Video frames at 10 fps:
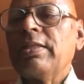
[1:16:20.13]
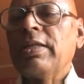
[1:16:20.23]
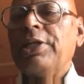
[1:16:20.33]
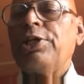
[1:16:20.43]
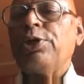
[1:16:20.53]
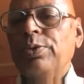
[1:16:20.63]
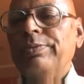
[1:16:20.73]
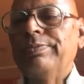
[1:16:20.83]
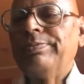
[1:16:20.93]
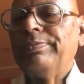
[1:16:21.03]
Thank you.
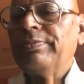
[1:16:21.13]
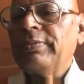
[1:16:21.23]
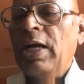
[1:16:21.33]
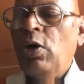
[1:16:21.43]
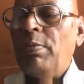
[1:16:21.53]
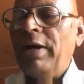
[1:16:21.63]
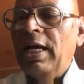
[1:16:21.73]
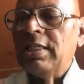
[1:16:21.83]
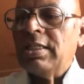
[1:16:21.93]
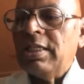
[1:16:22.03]
I hope I
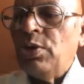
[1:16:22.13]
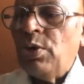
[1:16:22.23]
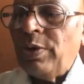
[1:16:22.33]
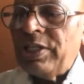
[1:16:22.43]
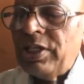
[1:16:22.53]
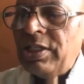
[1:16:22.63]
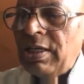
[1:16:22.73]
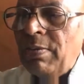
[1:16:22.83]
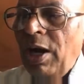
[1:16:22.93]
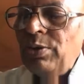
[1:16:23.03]
answer your question
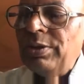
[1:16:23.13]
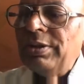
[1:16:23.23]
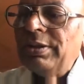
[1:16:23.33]
somehow.